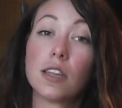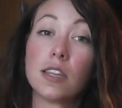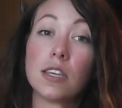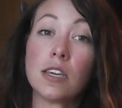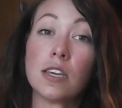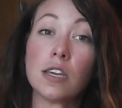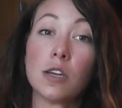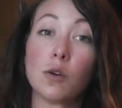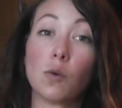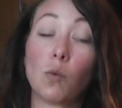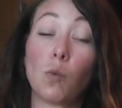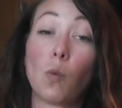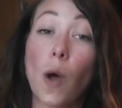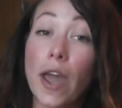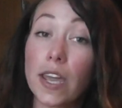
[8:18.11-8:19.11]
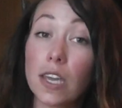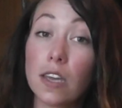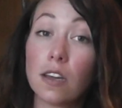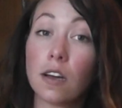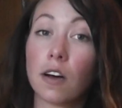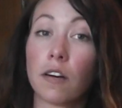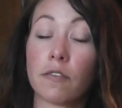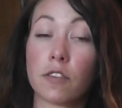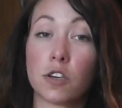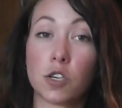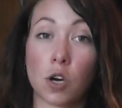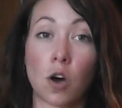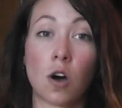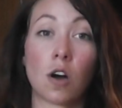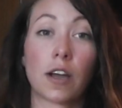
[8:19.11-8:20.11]
the weighing of the
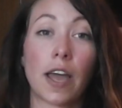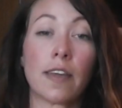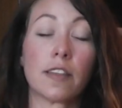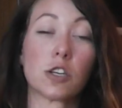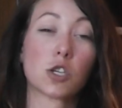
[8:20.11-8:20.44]
dog and